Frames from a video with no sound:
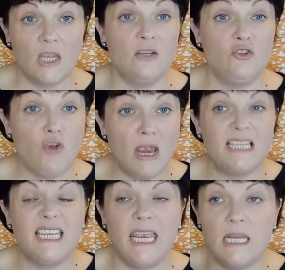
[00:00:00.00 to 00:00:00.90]
and
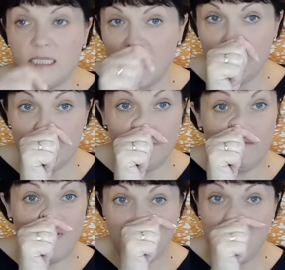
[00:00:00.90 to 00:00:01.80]
trying to get
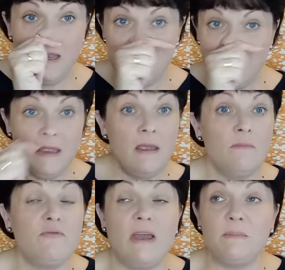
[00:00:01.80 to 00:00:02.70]
attention from her.
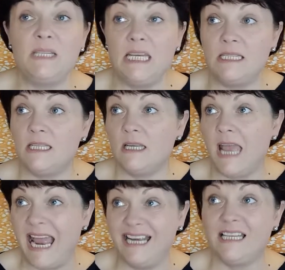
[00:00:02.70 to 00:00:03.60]
Perhaps it's
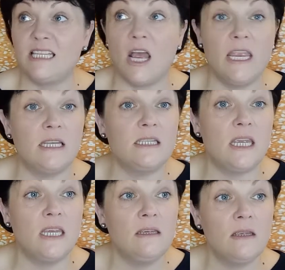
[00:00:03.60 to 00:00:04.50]

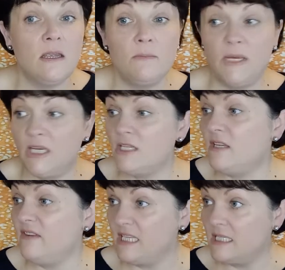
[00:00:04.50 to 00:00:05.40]
anxiety
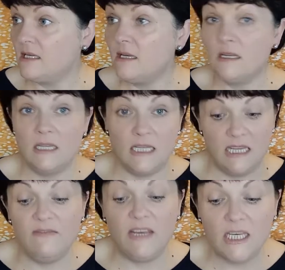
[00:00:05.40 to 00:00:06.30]
because of its
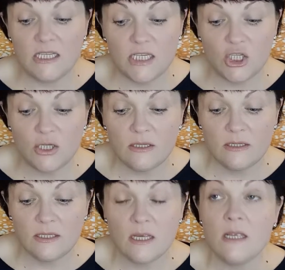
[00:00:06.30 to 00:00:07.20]
living
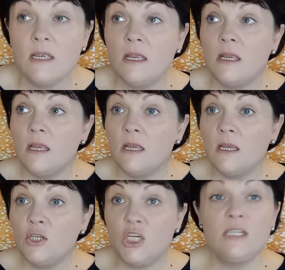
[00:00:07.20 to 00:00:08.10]
conditions.
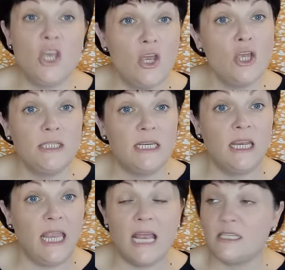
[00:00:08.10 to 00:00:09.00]
She's hurting
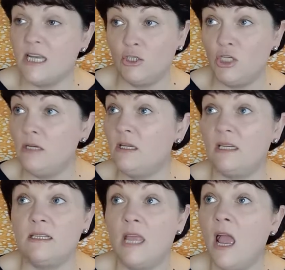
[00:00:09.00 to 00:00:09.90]
her cats. Now, she
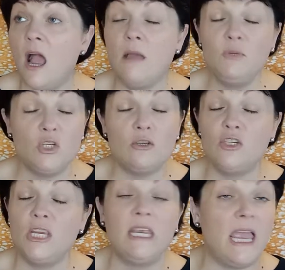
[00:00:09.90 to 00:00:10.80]
can, I'm sure
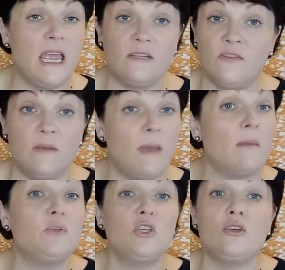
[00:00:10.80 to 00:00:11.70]
she cares for them.
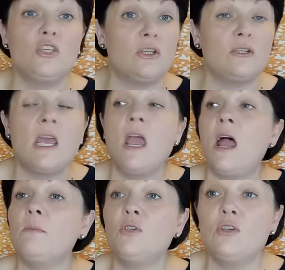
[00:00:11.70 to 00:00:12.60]
I'm sure she does.
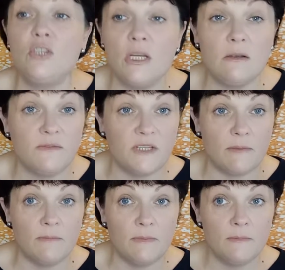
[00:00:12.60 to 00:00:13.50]
I'm sure she loves
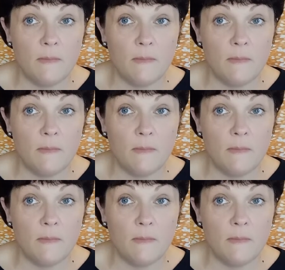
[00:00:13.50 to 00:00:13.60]
them.